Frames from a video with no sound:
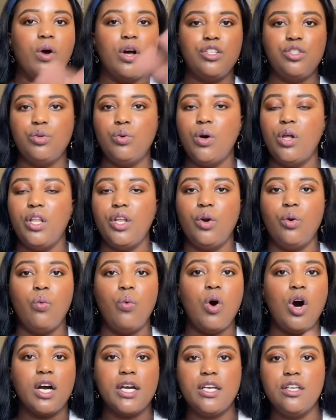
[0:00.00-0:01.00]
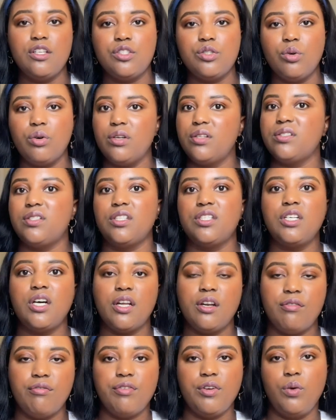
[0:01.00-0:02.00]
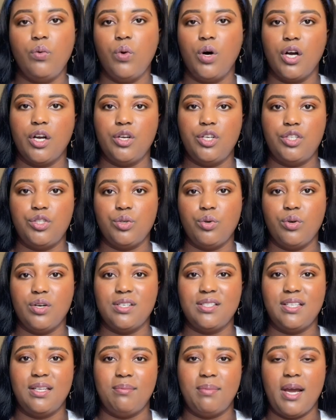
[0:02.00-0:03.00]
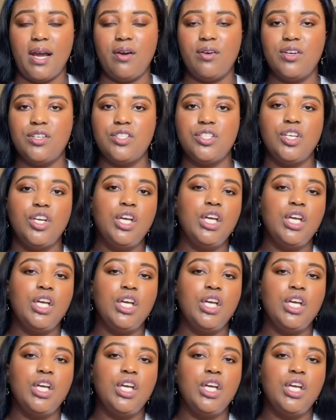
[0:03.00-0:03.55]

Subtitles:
Do a little walking tour. There's a ton of free walking tours in Paris.